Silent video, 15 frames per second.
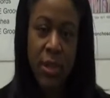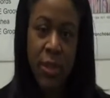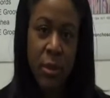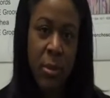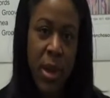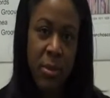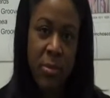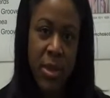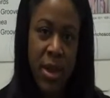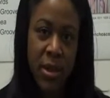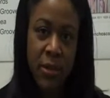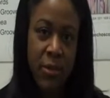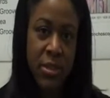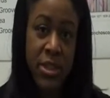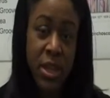there may be
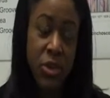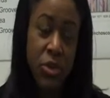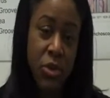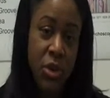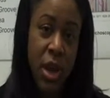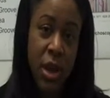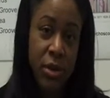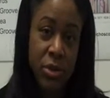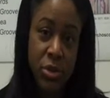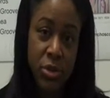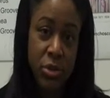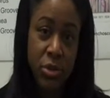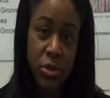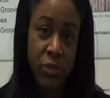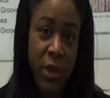a senior doctor
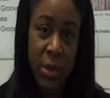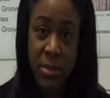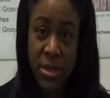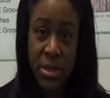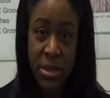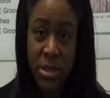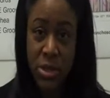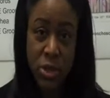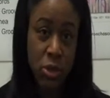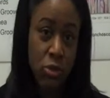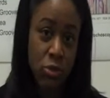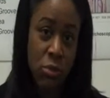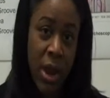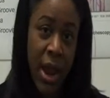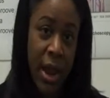who's famous in his
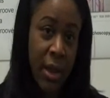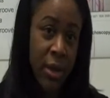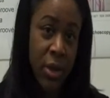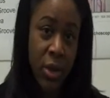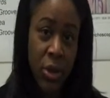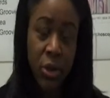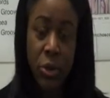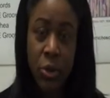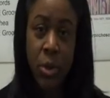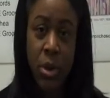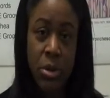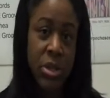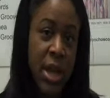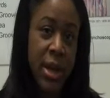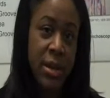own right who
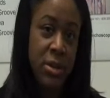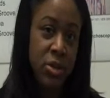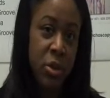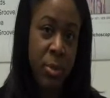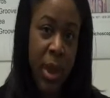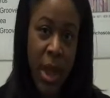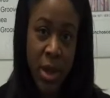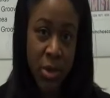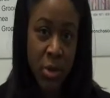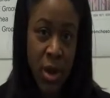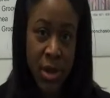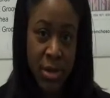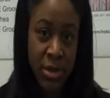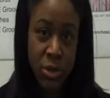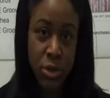knows how to do a
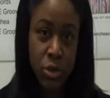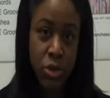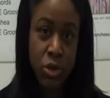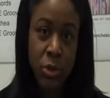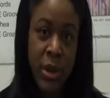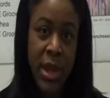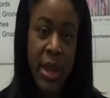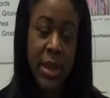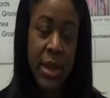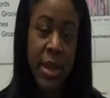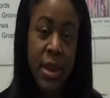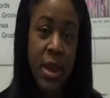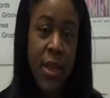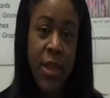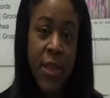pancreas surgery, and
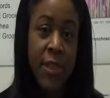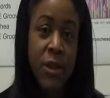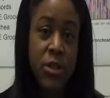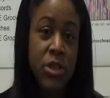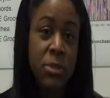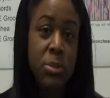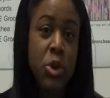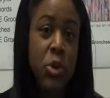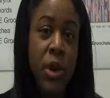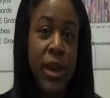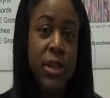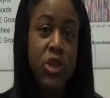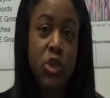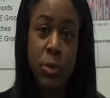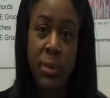then there's some new
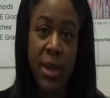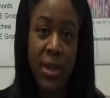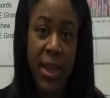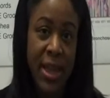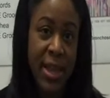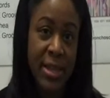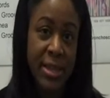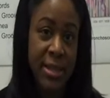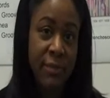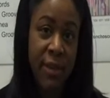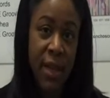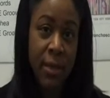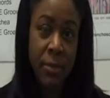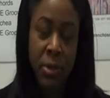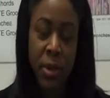instrument that gets
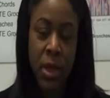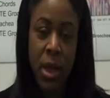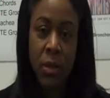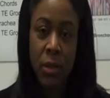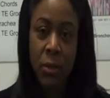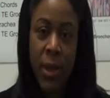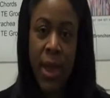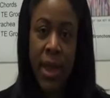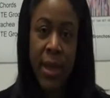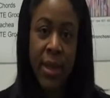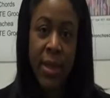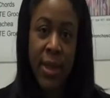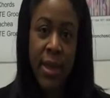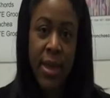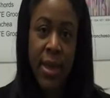developed along the way.
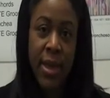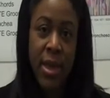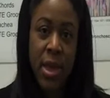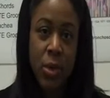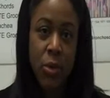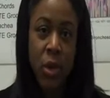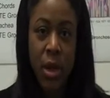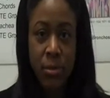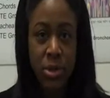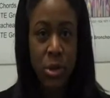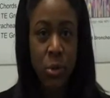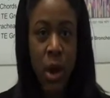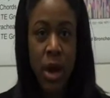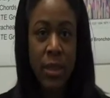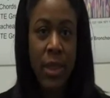He'll come
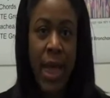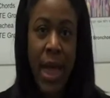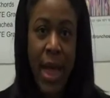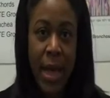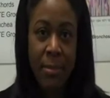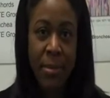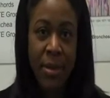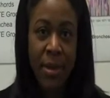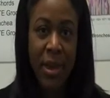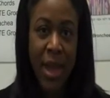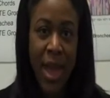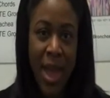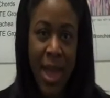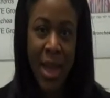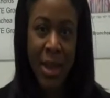to our lab
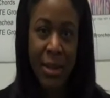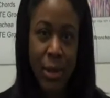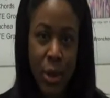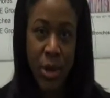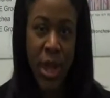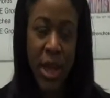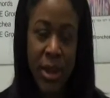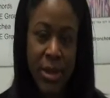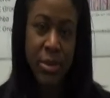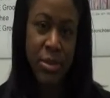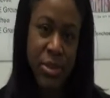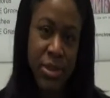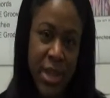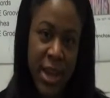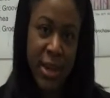and learn how to
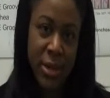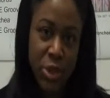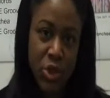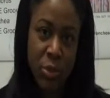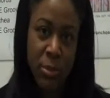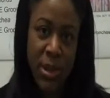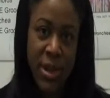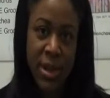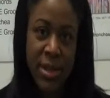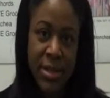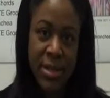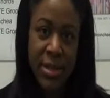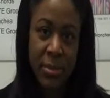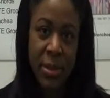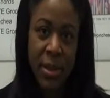use that instrument in a
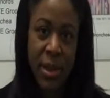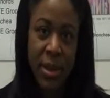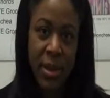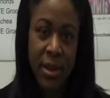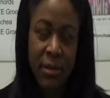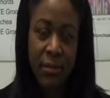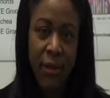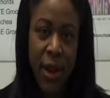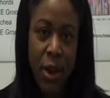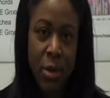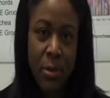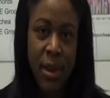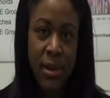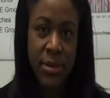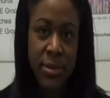simulated
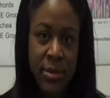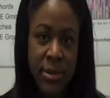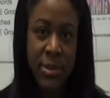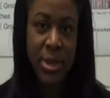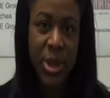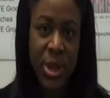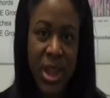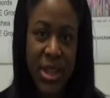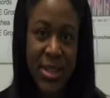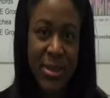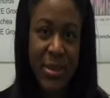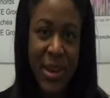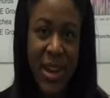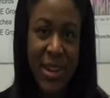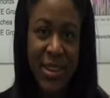environment. So that's
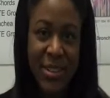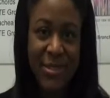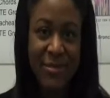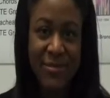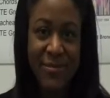what I do.